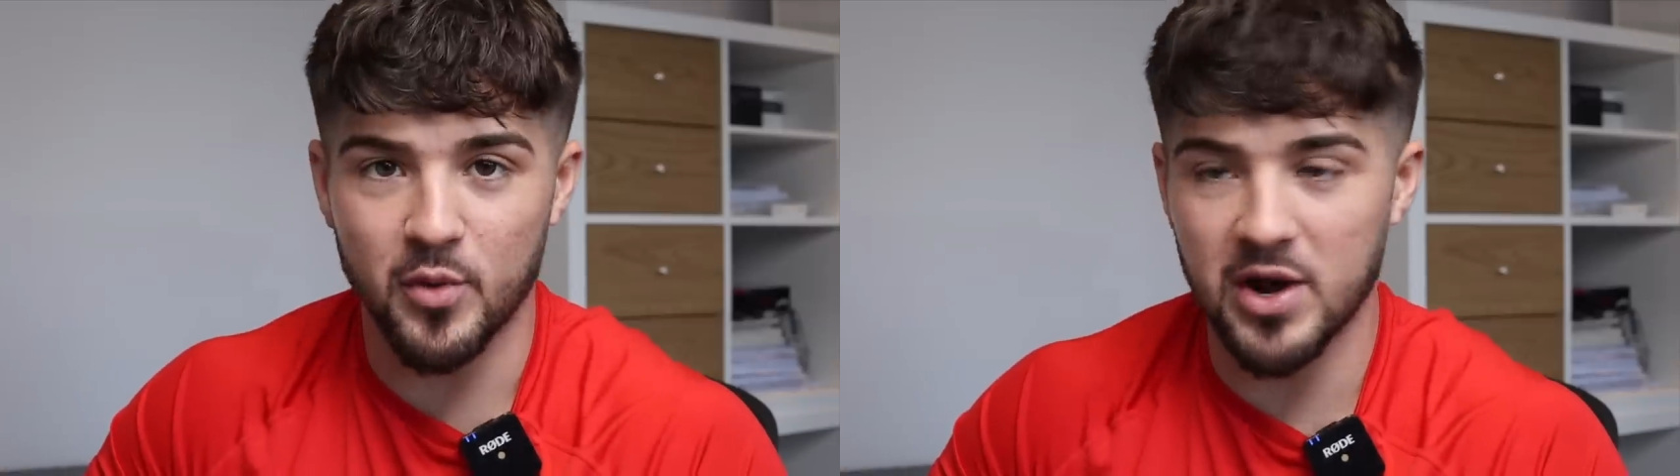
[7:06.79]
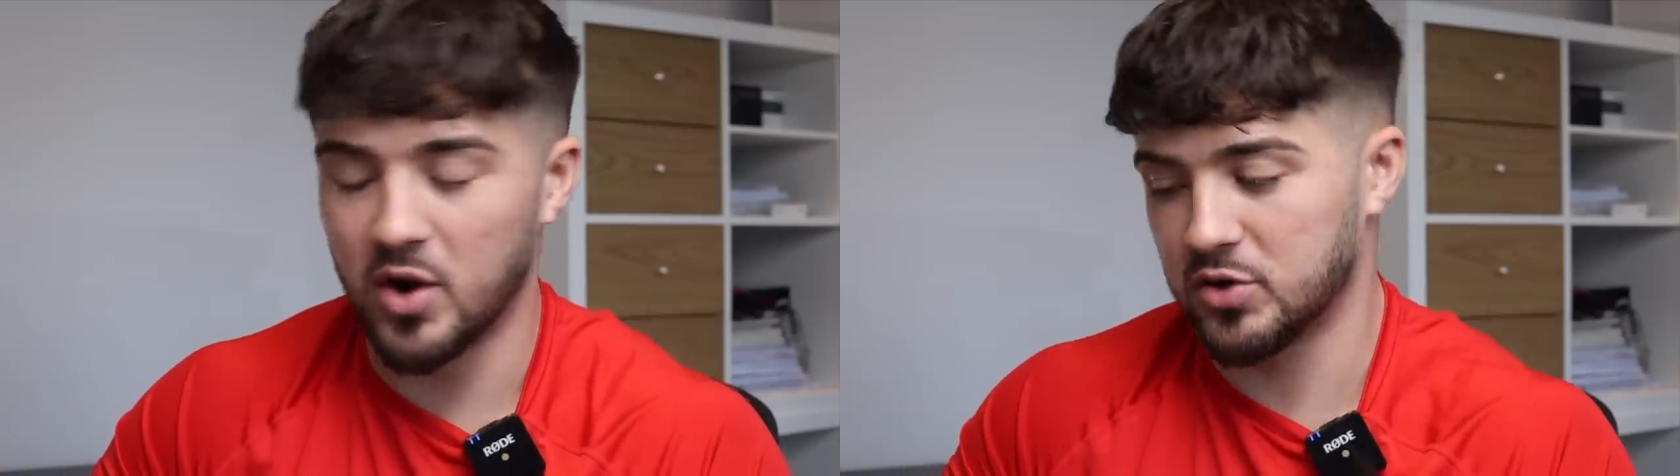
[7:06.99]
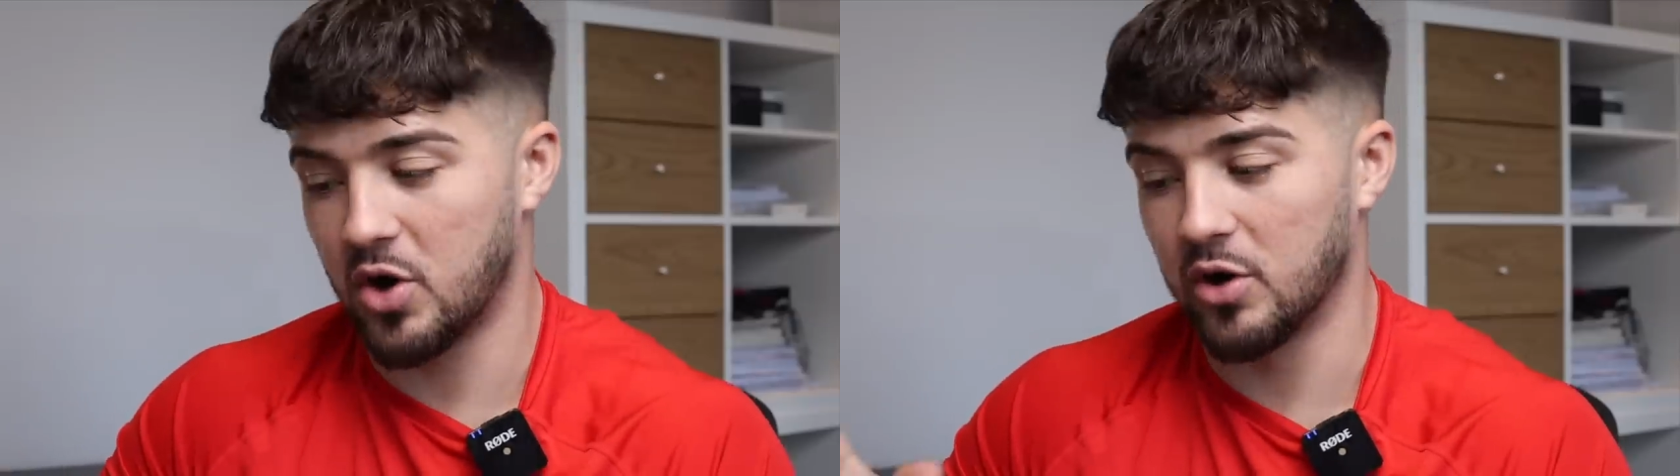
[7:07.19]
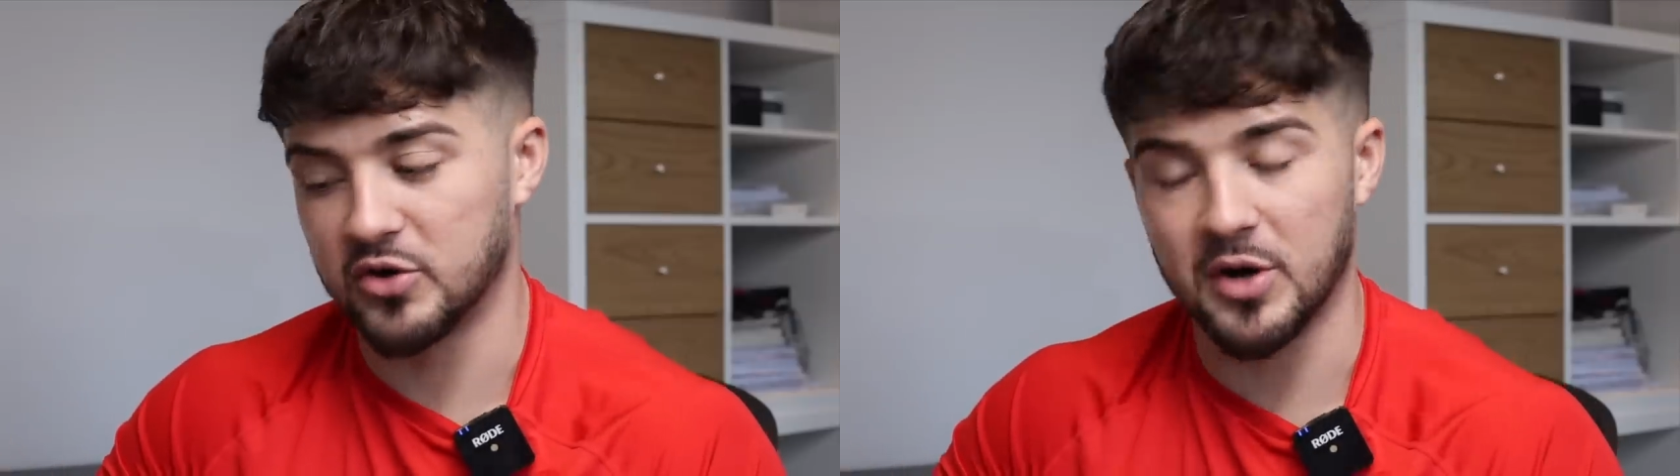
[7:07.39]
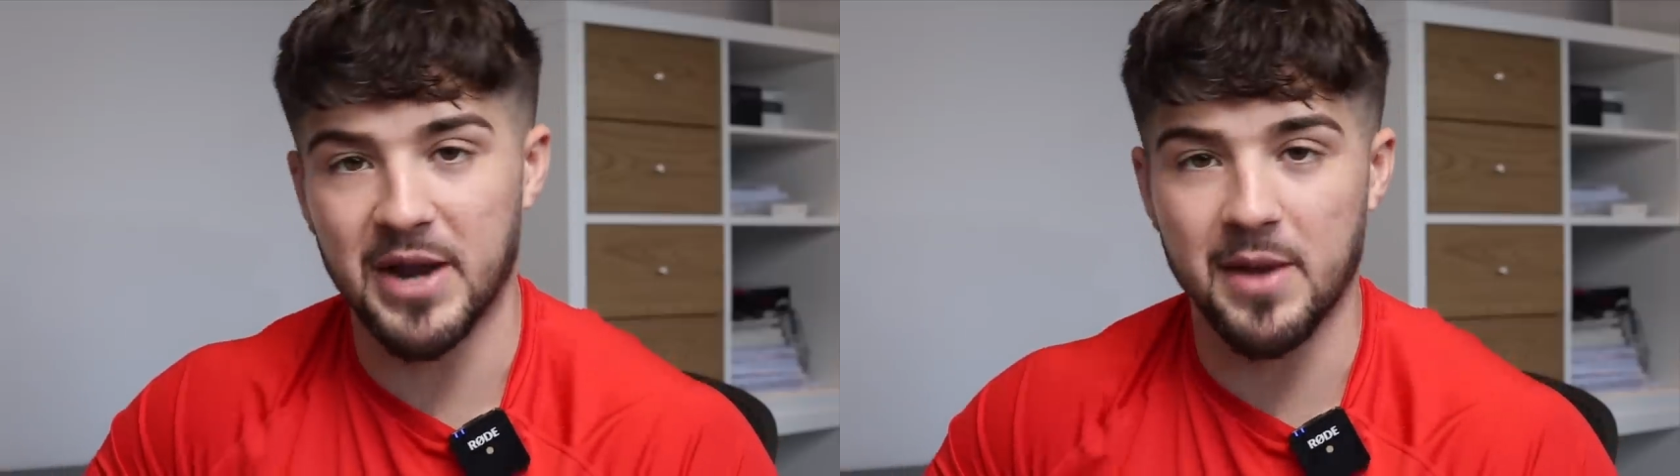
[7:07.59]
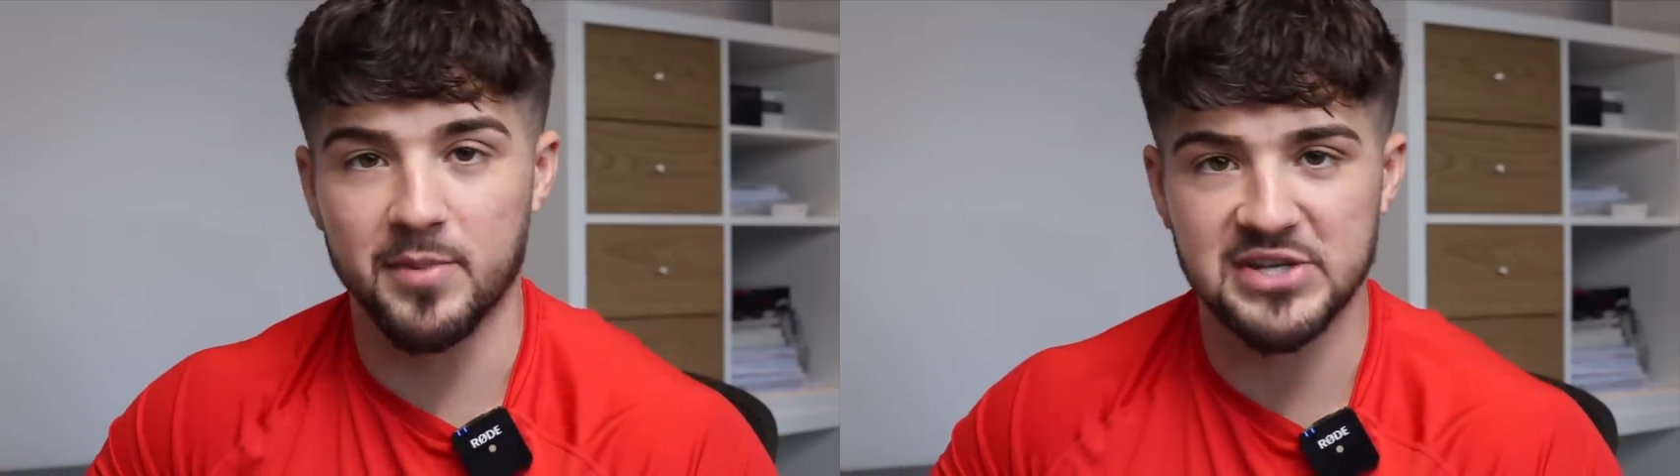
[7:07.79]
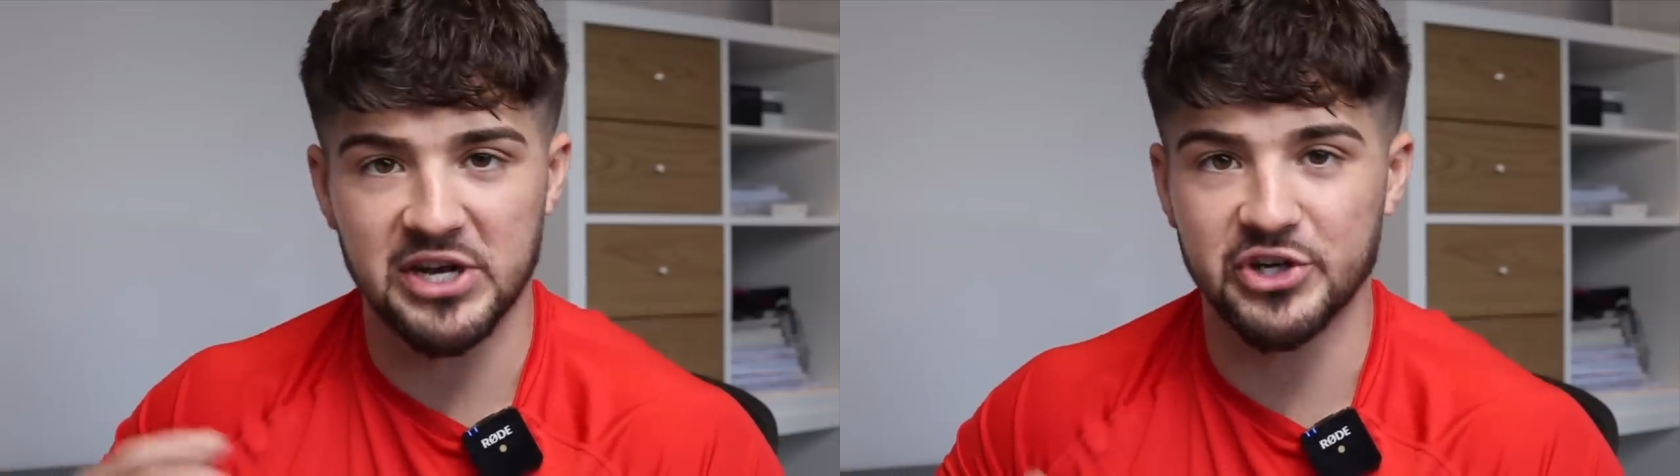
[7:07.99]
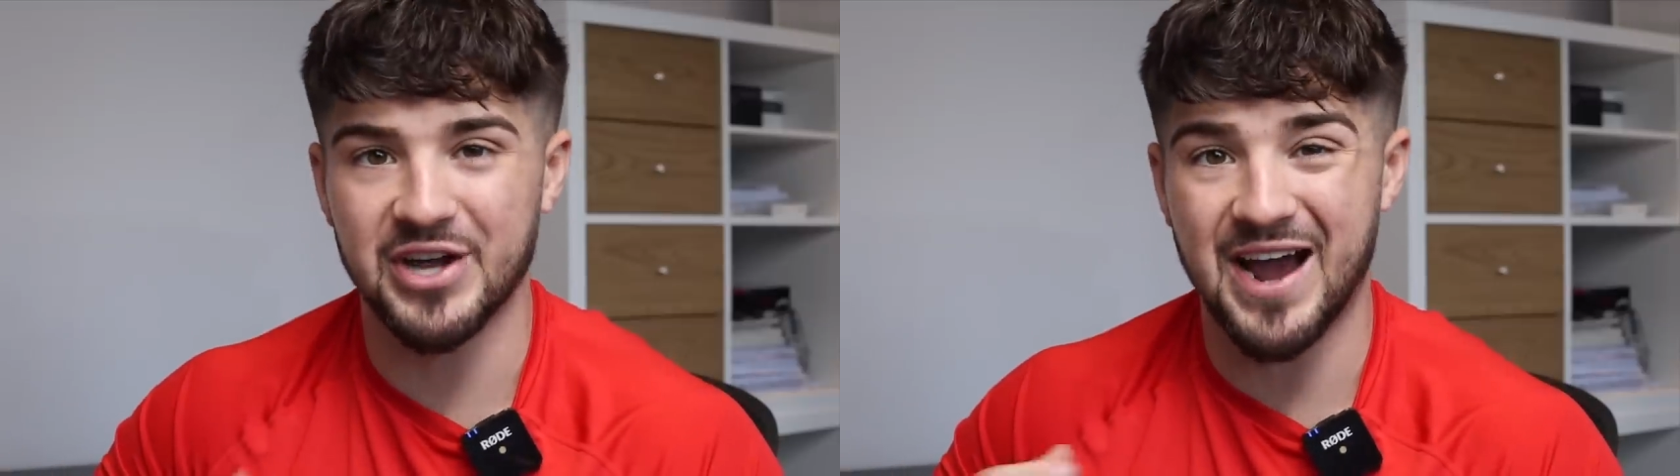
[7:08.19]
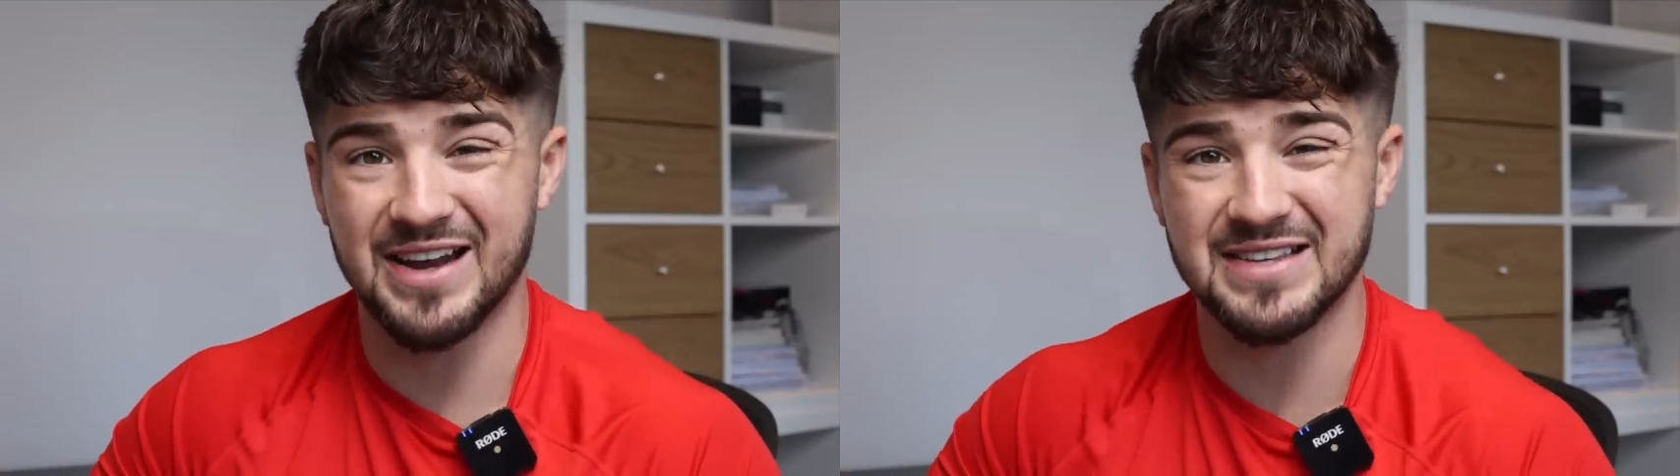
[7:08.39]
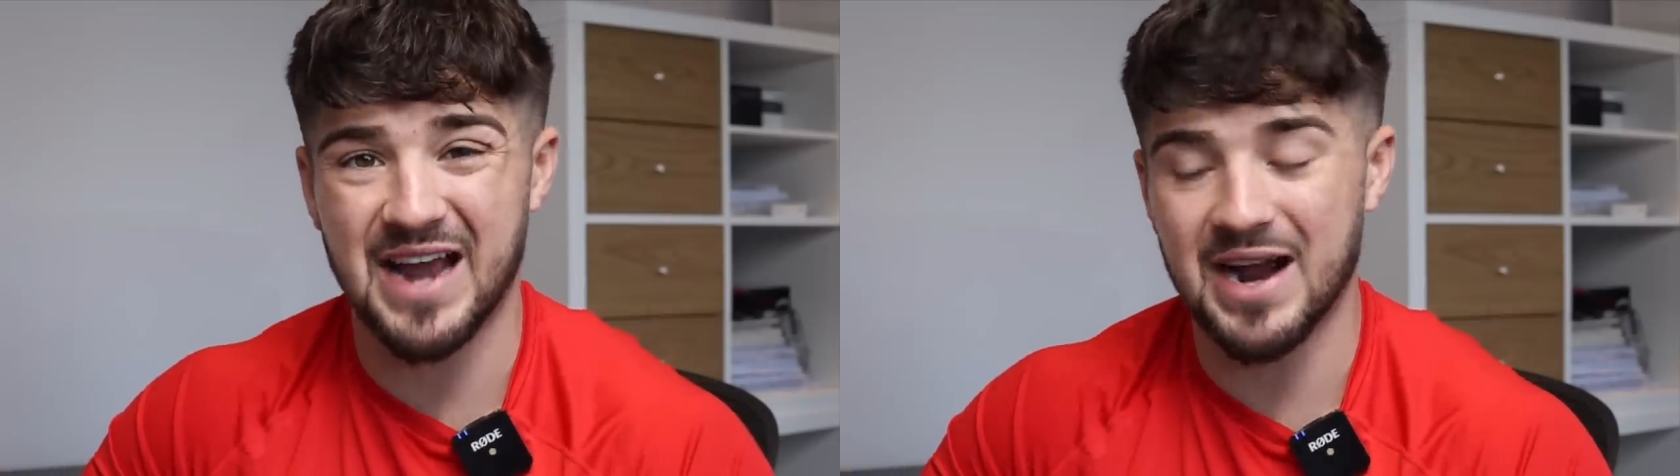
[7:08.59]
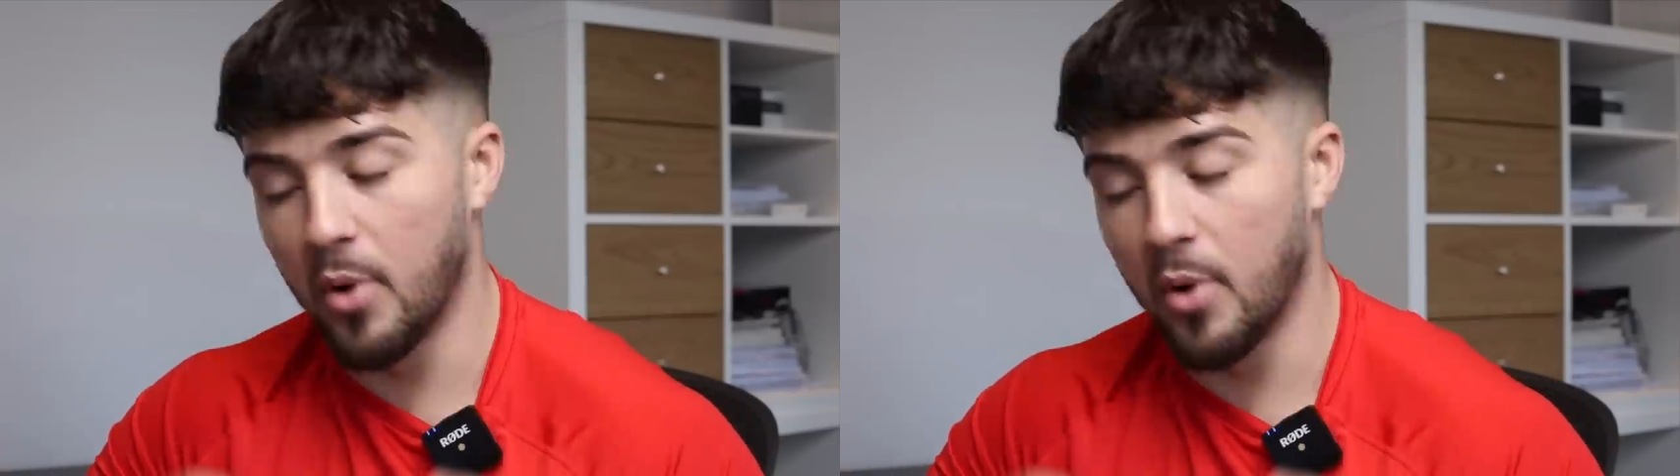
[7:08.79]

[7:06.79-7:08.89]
We are kind of dominating possession and attack,